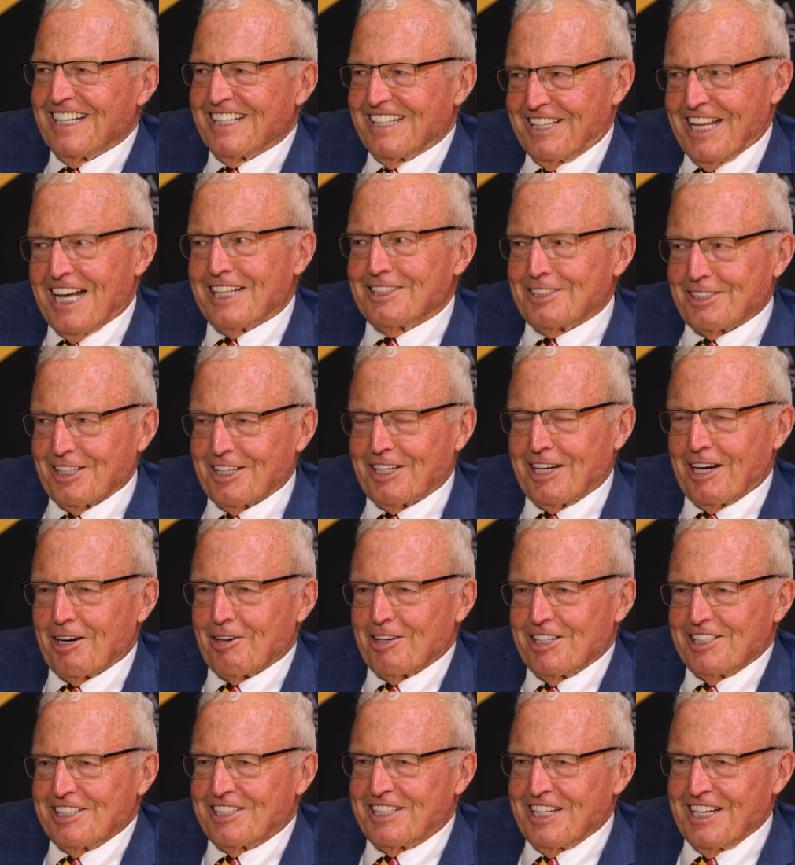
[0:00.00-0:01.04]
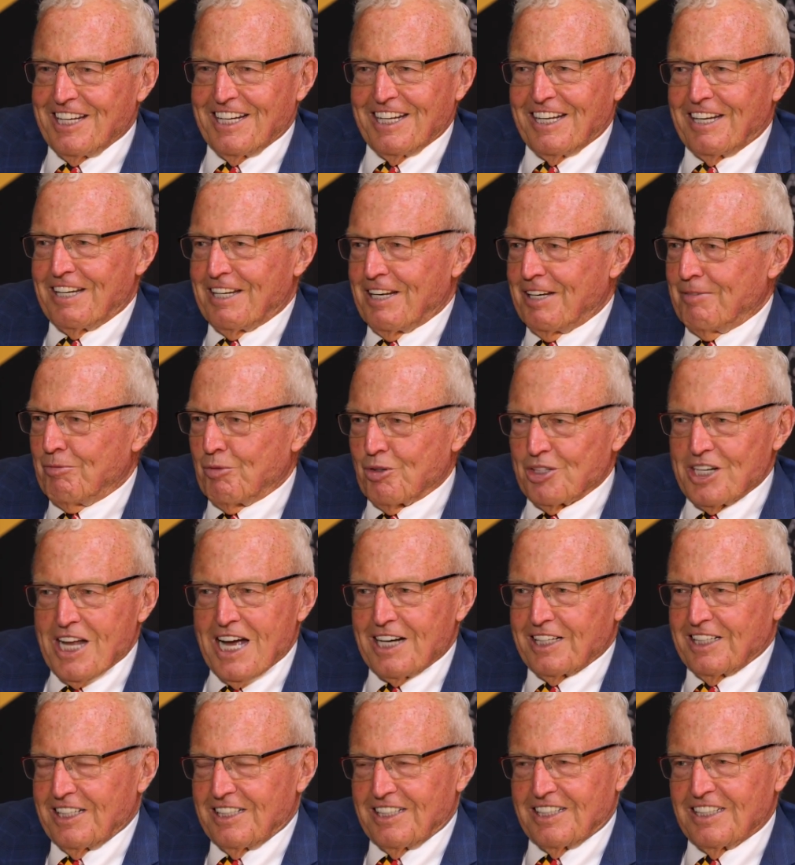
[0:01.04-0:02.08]
That's a guarantee, and we're
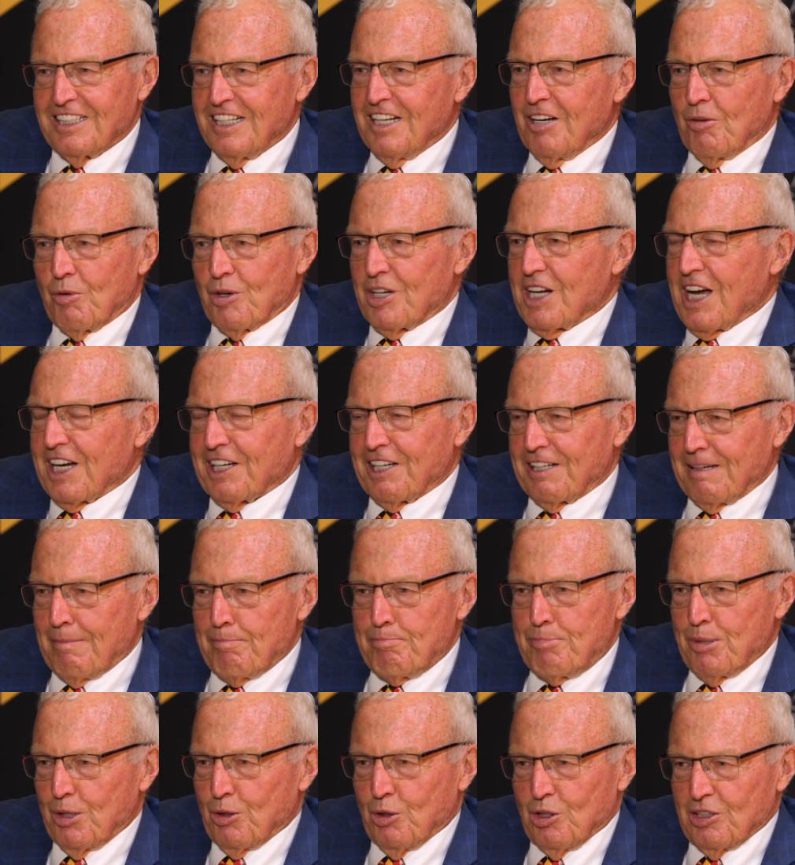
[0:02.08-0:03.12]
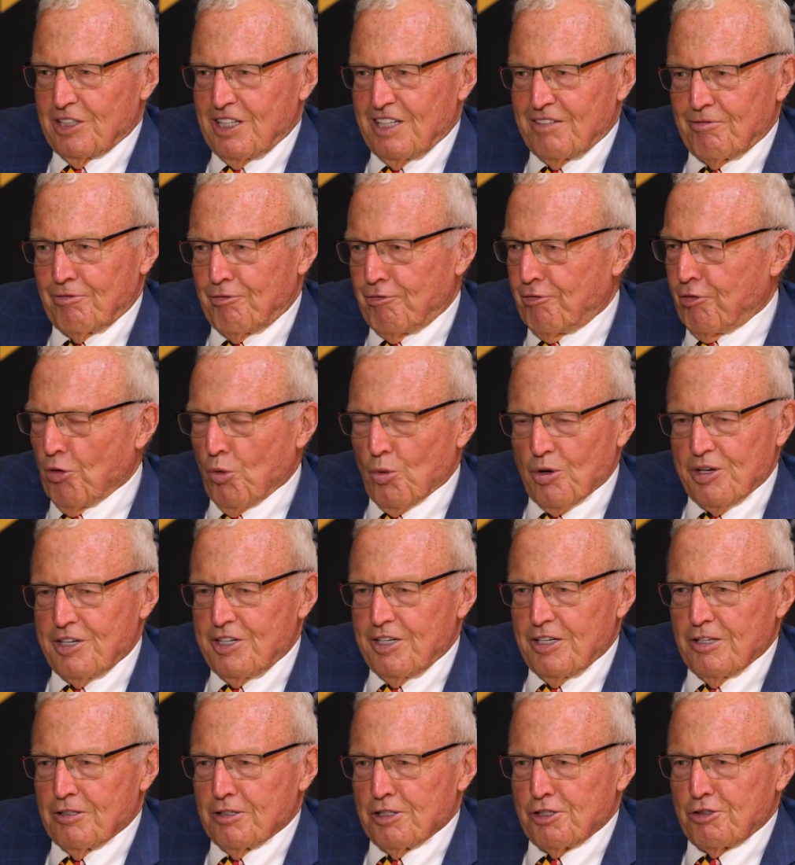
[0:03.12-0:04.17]
not gonna build it 4
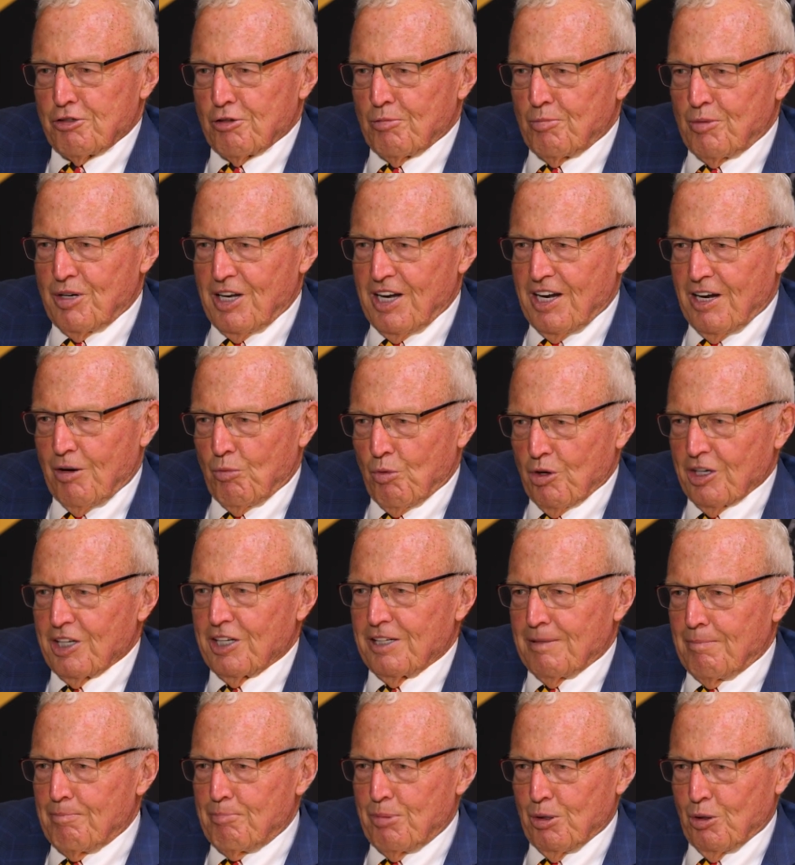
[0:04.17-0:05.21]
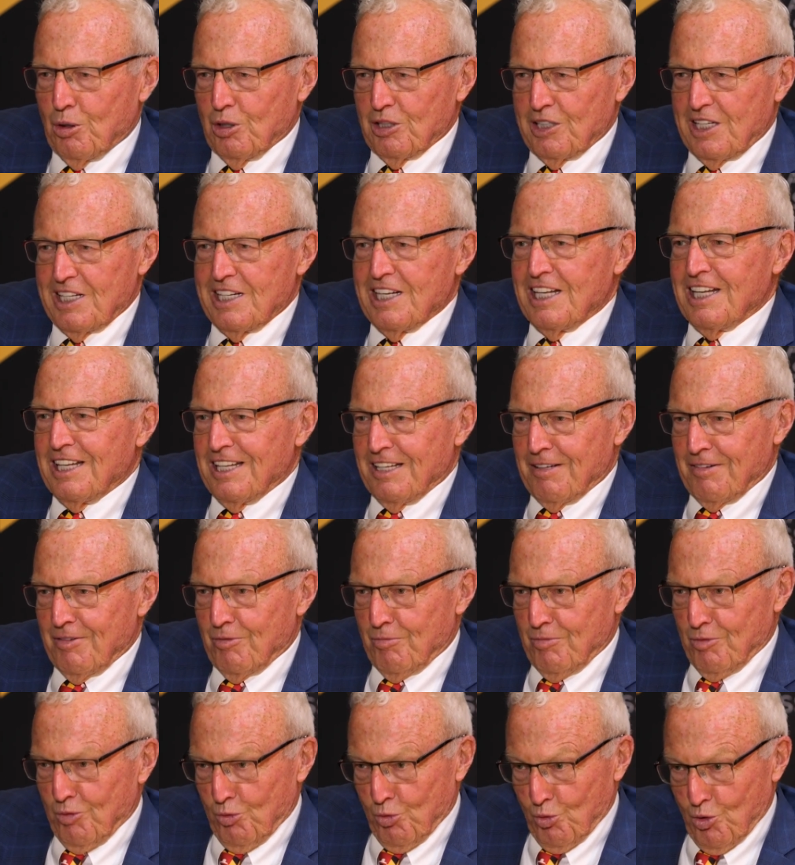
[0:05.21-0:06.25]
years from now. We're gonna build it
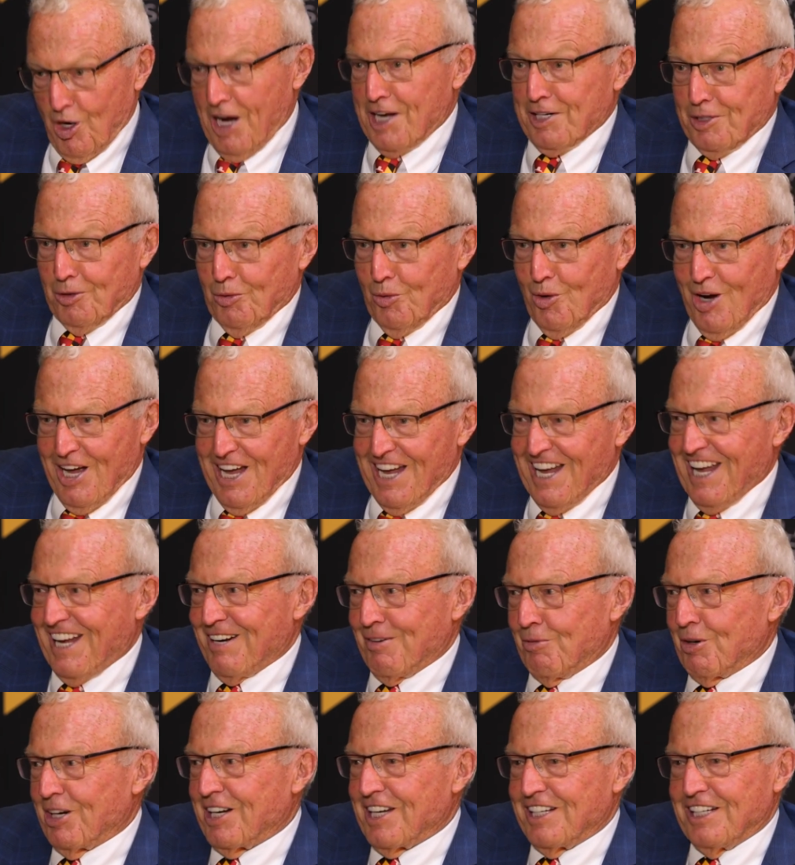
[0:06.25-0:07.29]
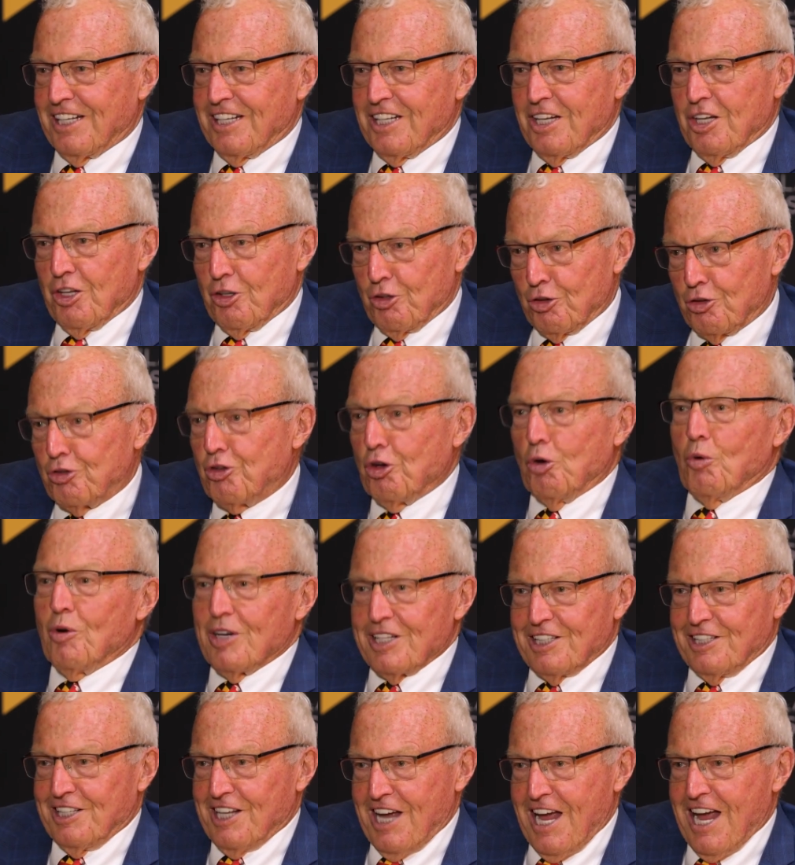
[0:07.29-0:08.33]
right away. We're gonna do
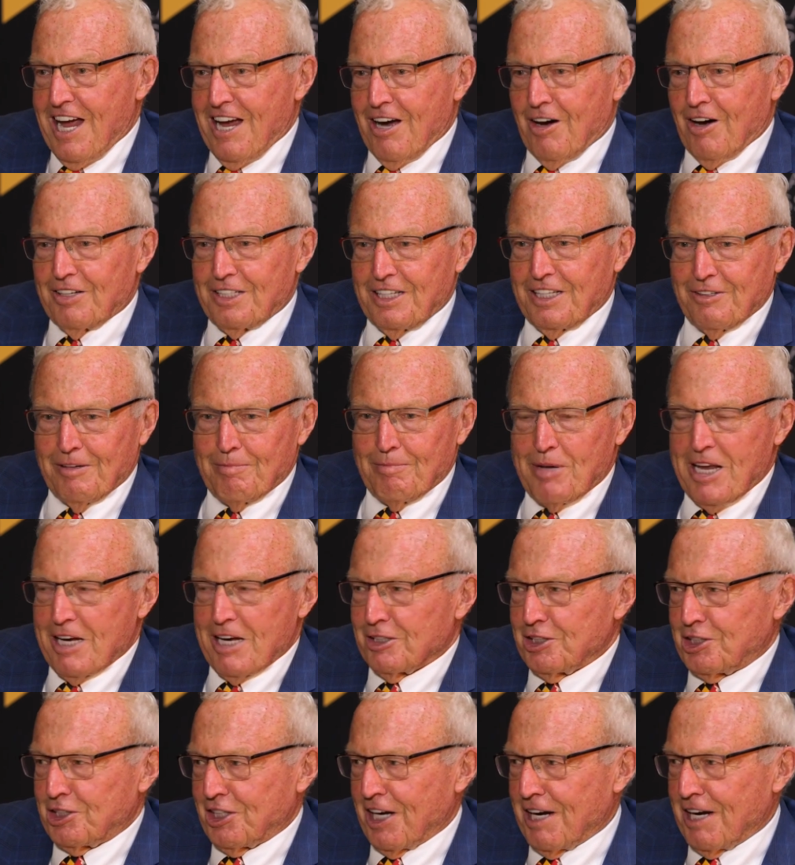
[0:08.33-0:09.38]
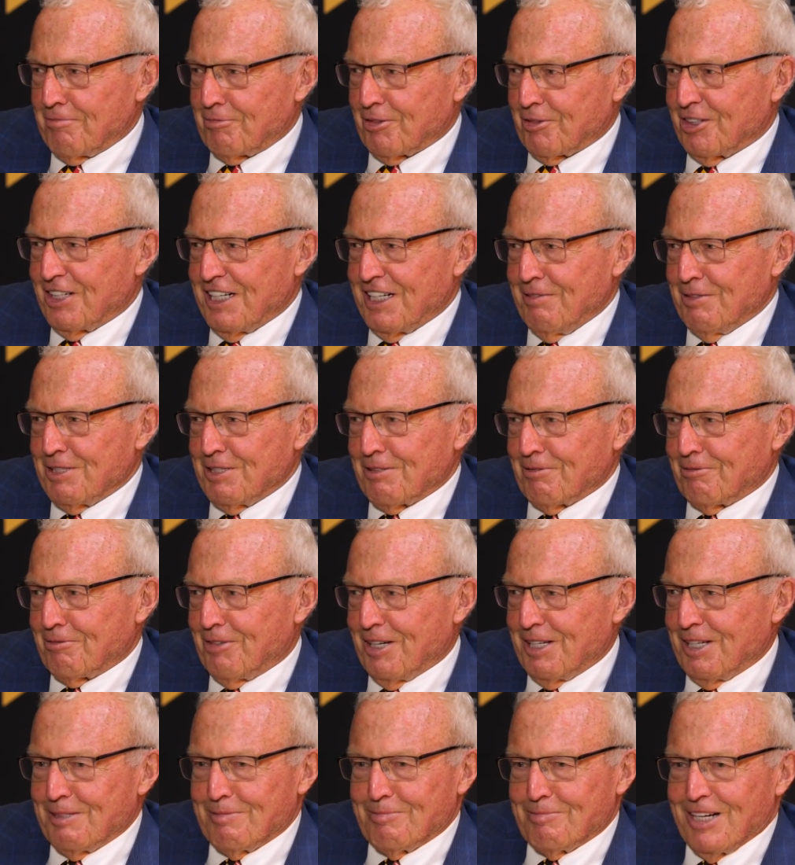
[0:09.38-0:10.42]
it now. Mayor Schaefer, he was a
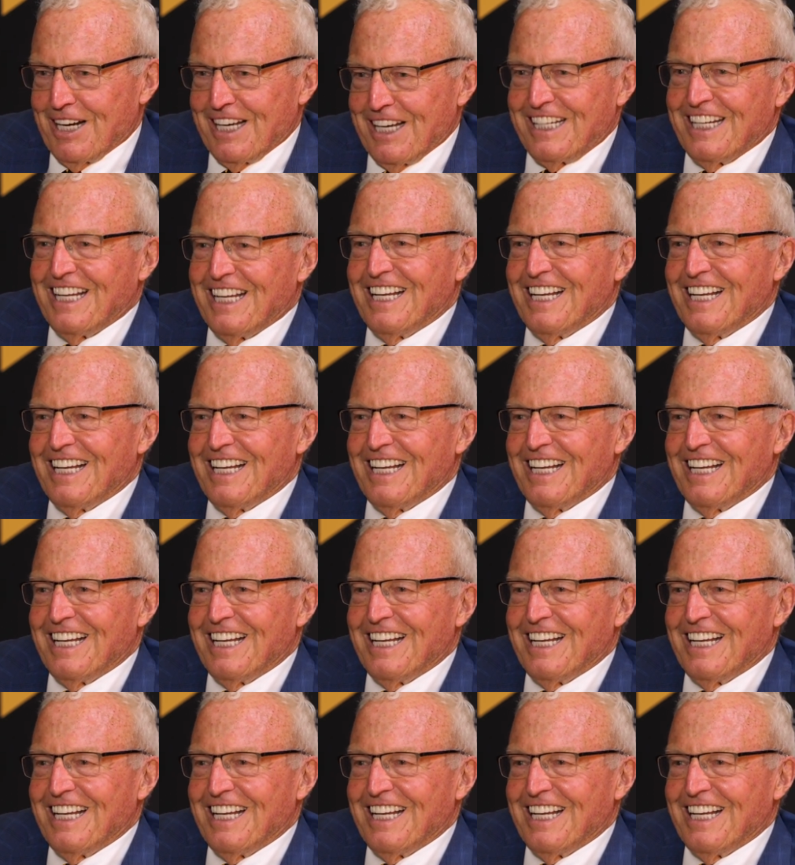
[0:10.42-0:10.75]
friend of mine.